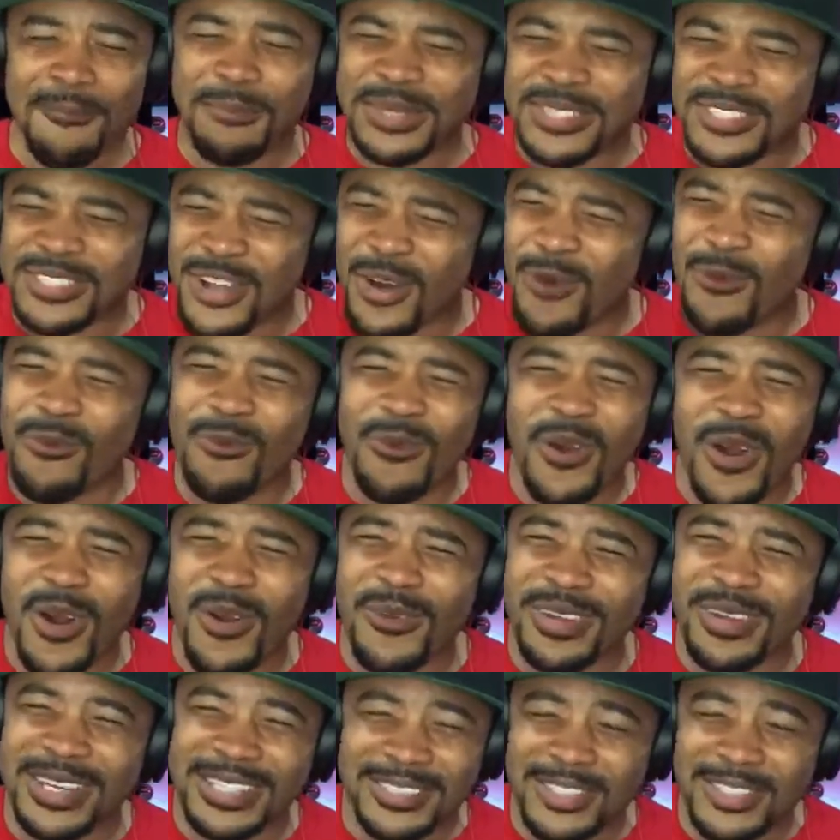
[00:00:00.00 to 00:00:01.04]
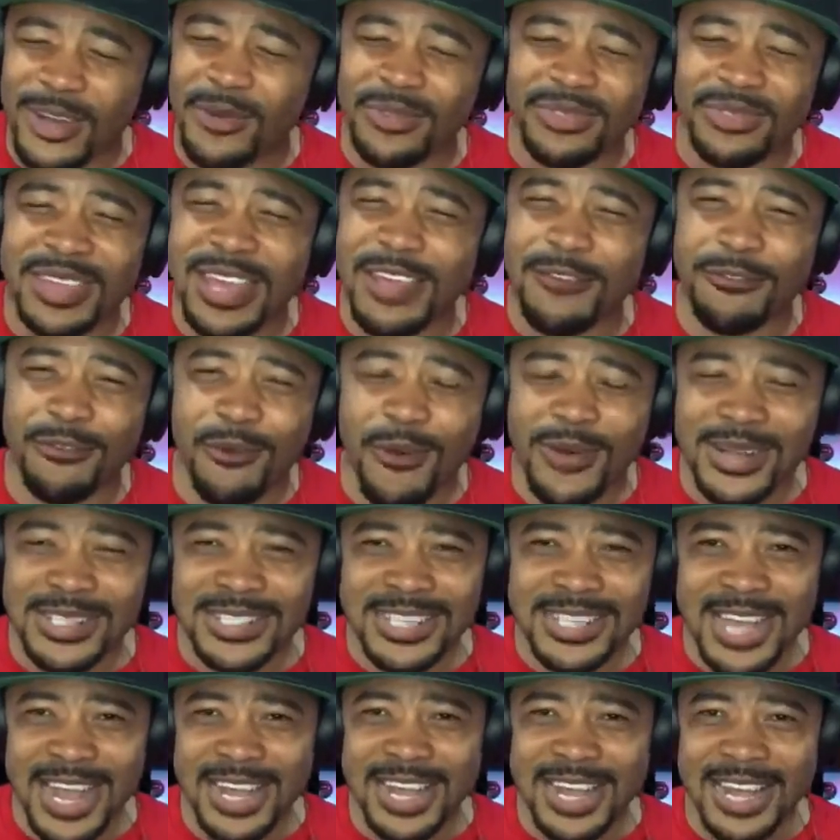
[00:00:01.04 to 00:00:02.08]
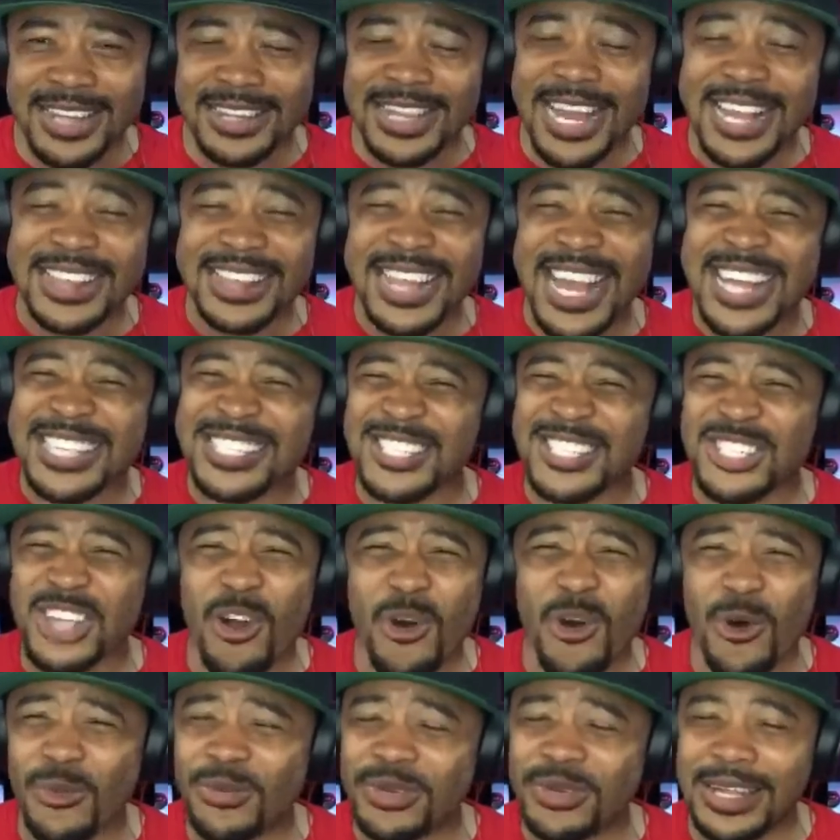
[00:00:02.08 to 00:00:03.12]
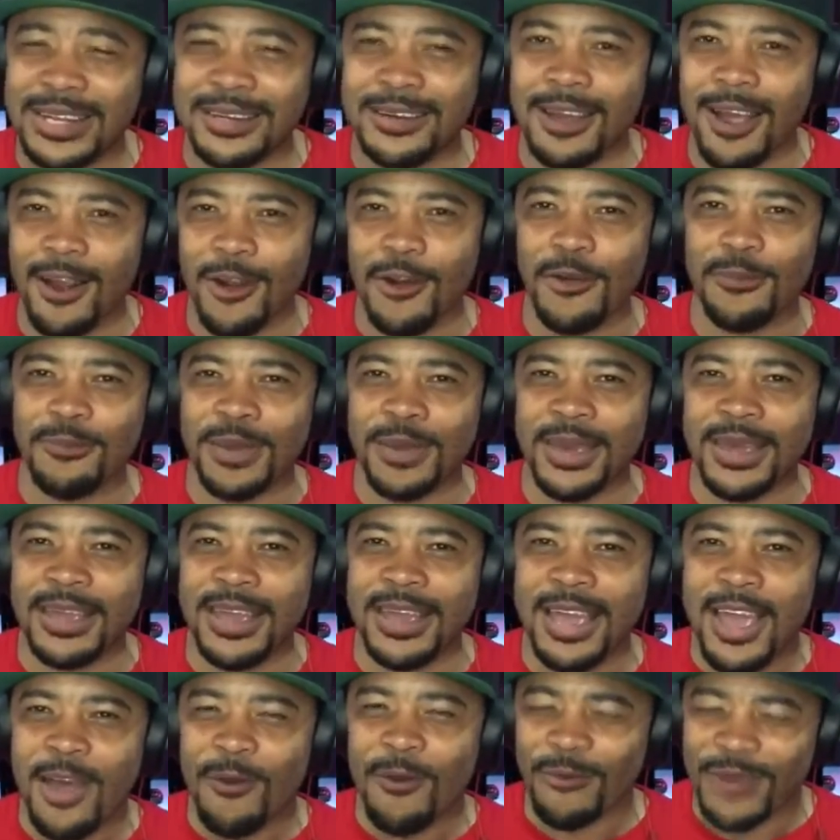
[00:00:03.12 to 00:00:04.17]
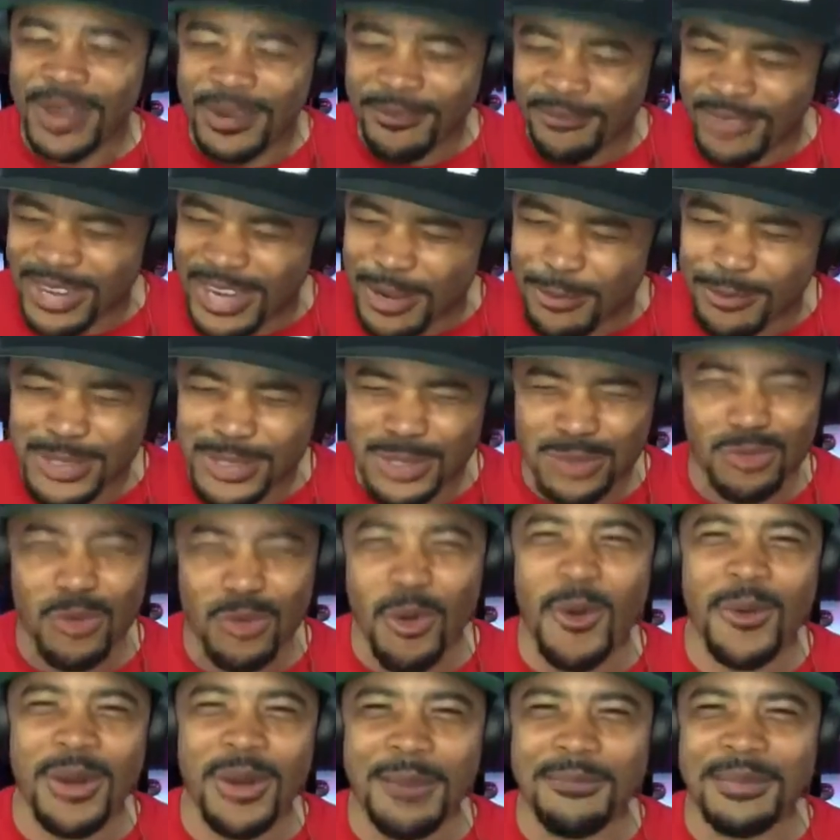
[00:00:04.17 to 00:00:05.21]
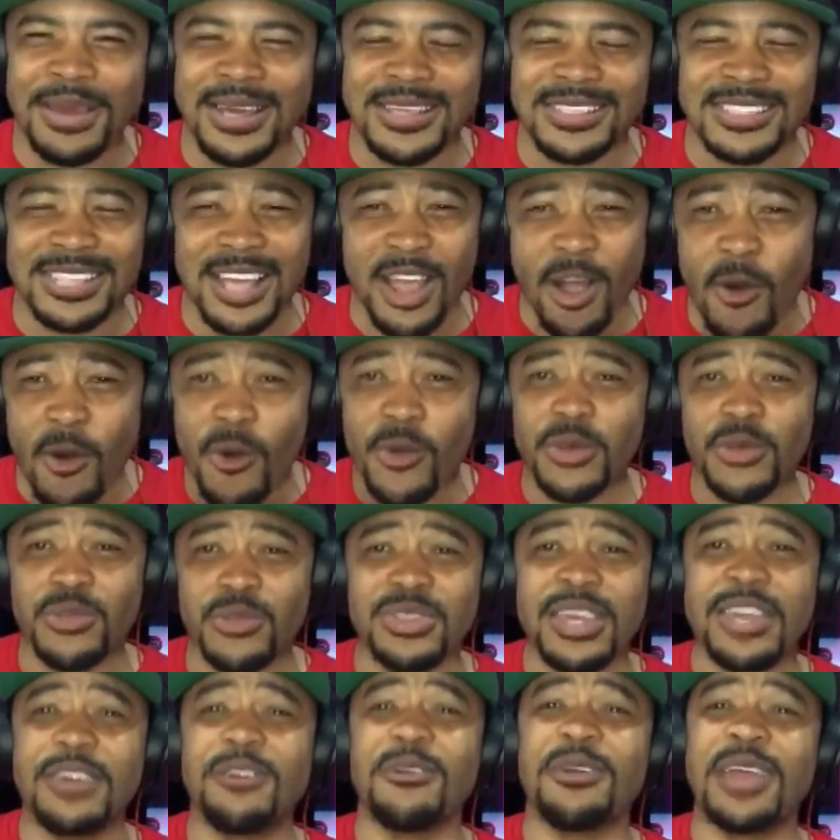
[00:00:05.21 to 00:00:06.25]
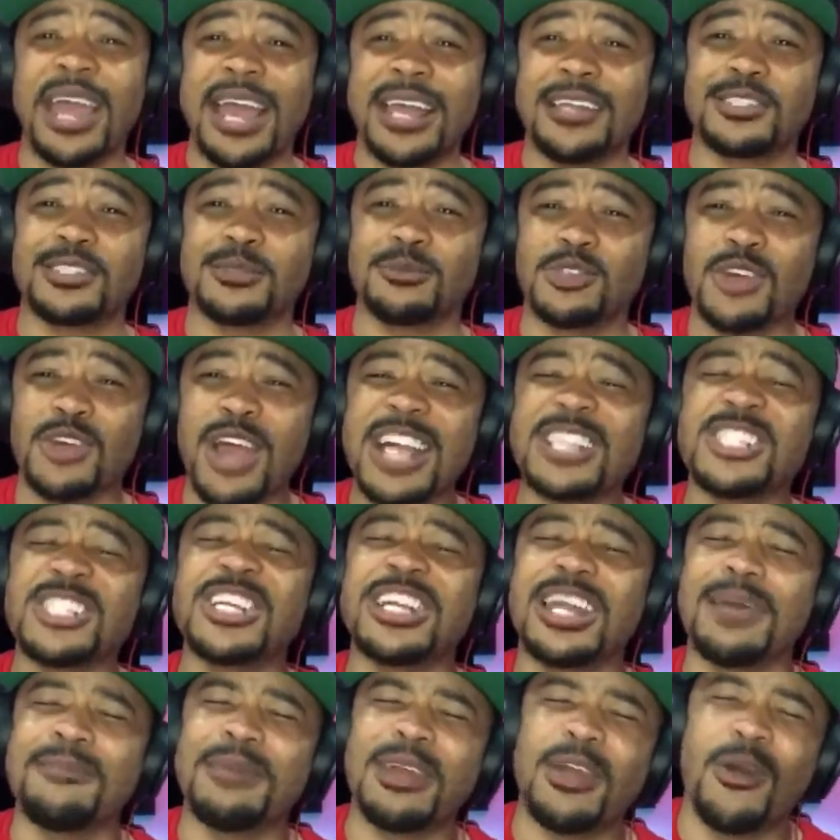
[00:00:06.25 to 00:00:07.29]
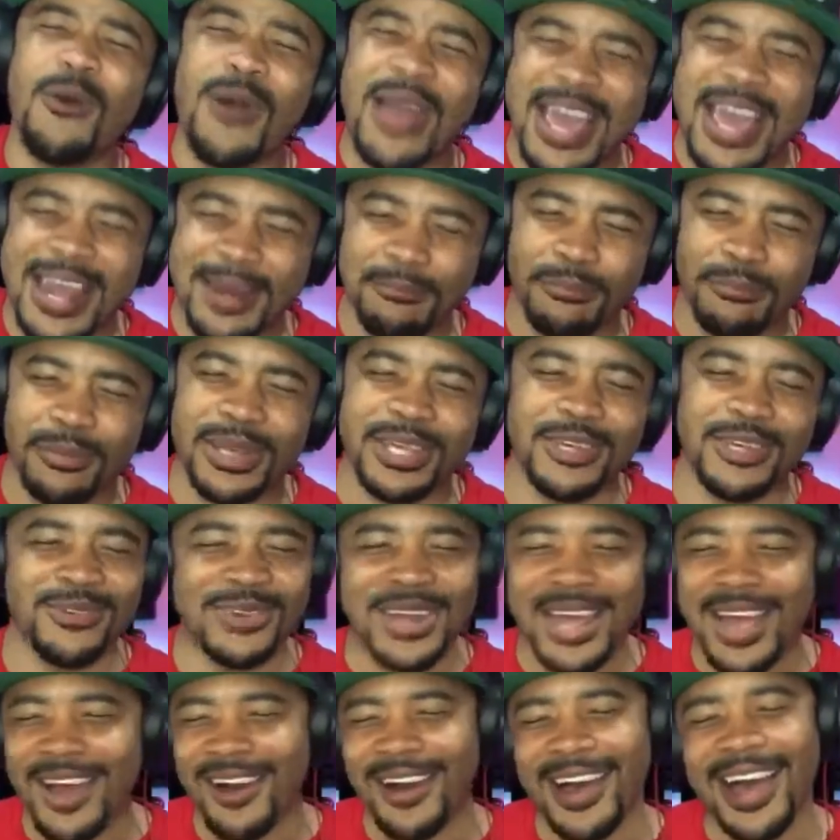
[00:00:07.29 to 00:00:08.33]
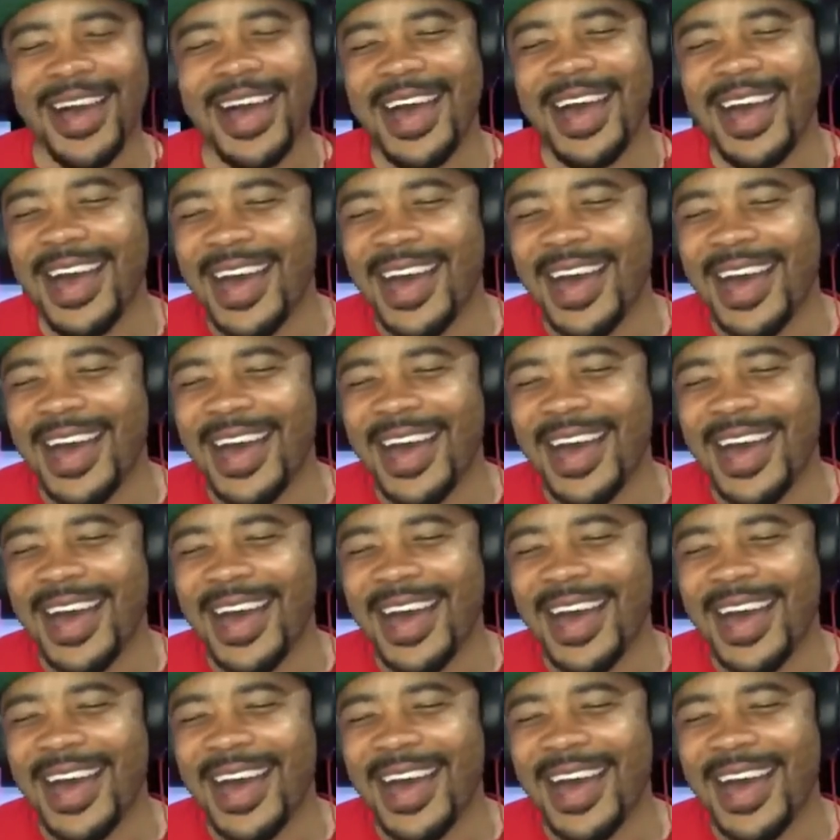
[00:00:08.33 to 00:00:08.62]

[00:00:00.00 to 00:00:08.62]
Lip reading: But don't worry, don't think for a second that that stone didn't hurt me when it was thrown at me and say, oh, you think you're gaining some traction? Let me go ahead and bring you down.